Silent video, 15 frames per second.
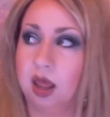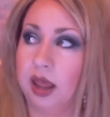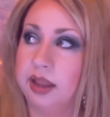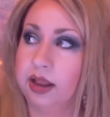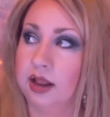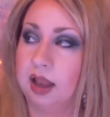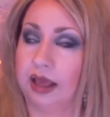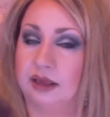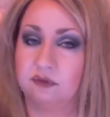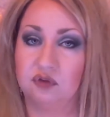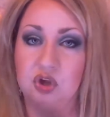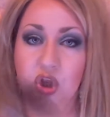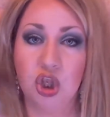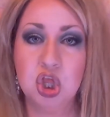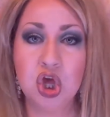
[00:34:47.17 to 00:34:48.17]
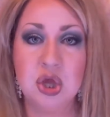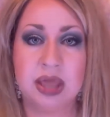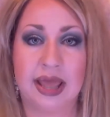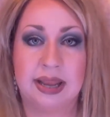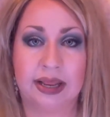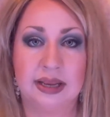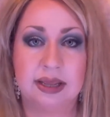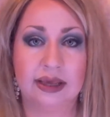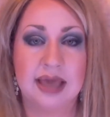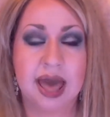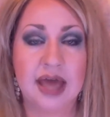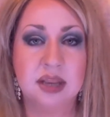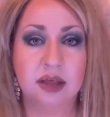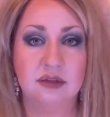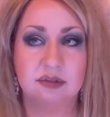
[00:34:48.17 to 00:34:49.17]
And it, like, if you look at it, it
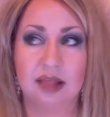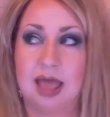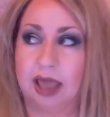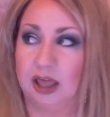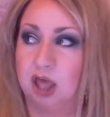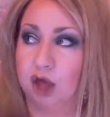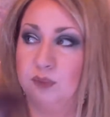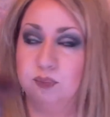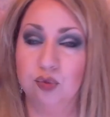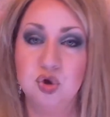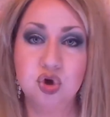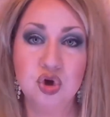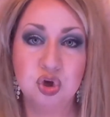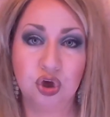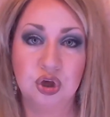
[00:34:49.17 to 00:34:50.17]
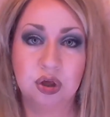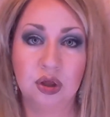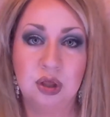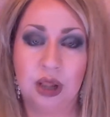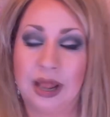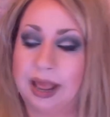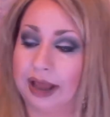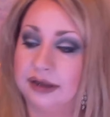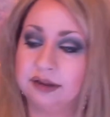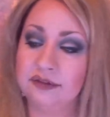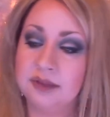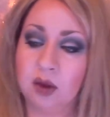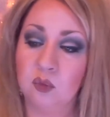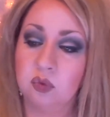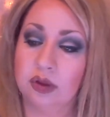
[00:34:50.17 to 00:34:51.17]
kind of is like a book. And this
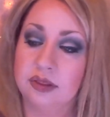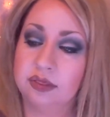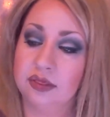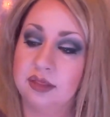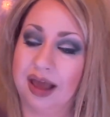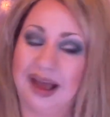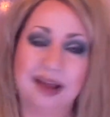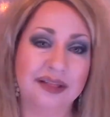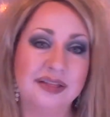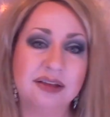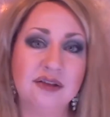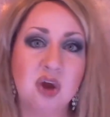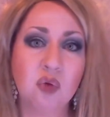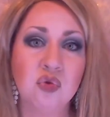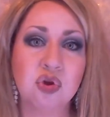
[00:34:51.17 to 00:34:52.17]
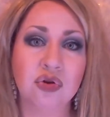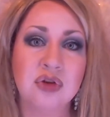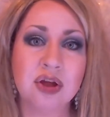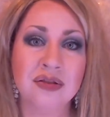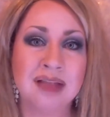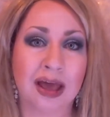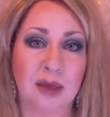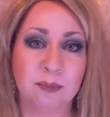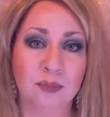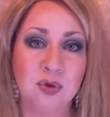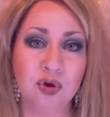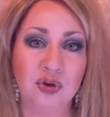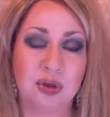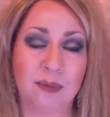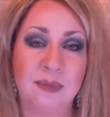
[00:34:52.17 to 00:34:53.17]
don't look nothing like a
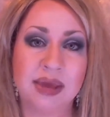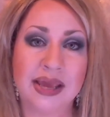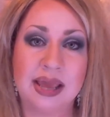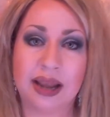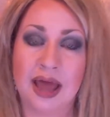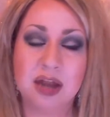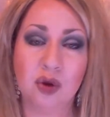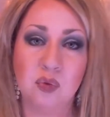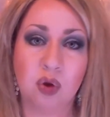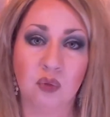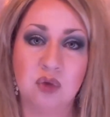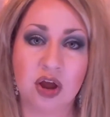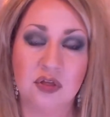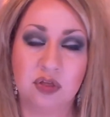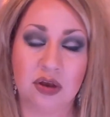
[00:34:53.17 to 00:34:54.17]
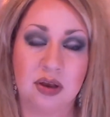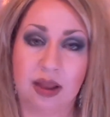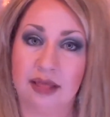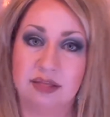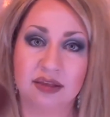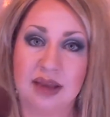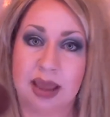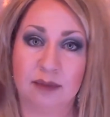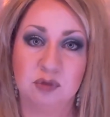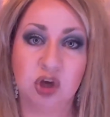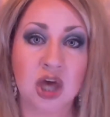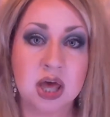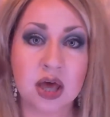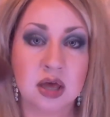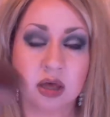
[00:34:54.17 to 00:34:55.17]
book to me. And I don't know nothing that's named
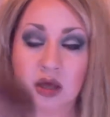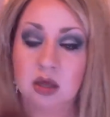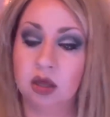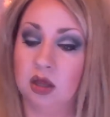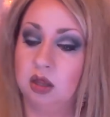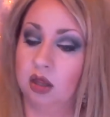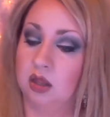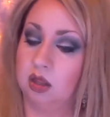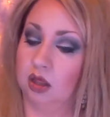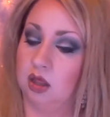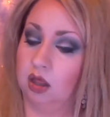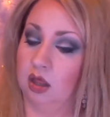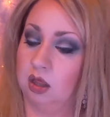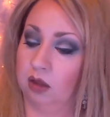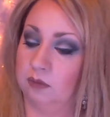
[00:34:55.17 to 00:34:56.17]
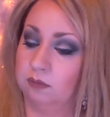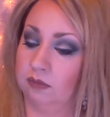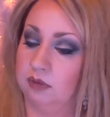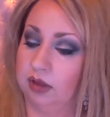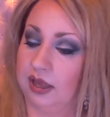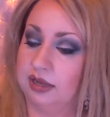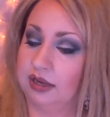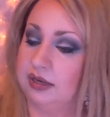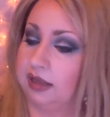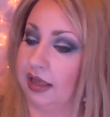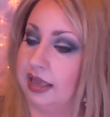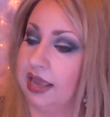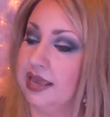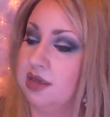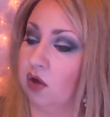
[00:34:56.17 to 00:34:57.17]
ka. And then
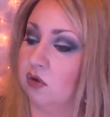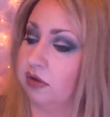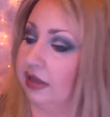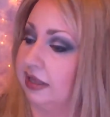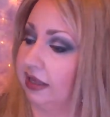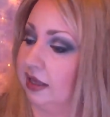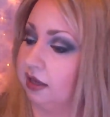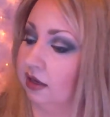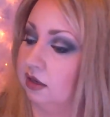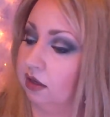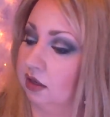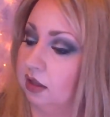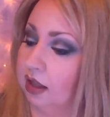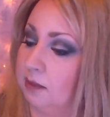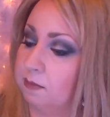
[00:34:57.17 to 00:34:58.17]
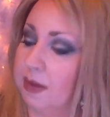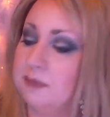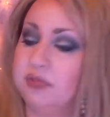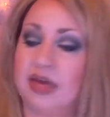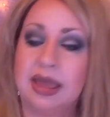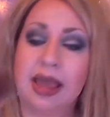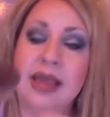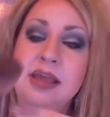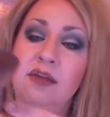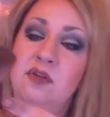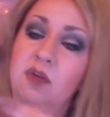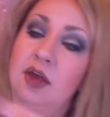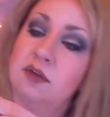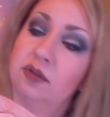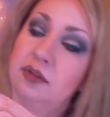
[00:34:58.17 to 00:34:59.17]
the E on the end. Maybe the E is,
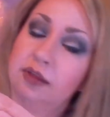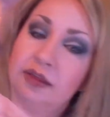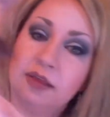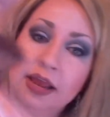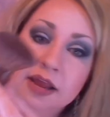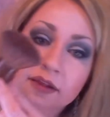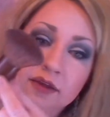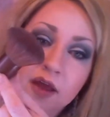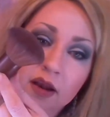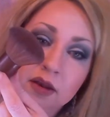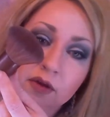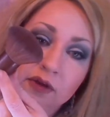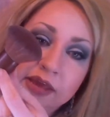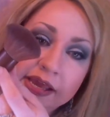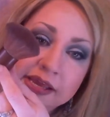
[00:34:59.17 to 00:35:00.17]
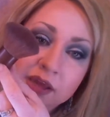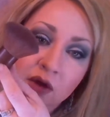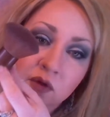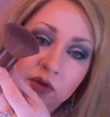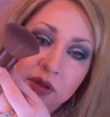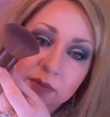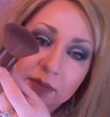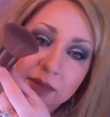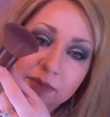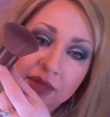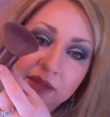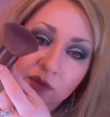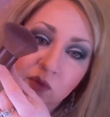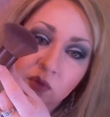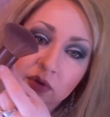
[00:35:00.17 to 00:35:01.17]
cause, see, it's got a little E on it. Maybe
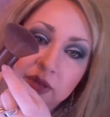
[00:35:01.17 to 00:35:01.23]
that's what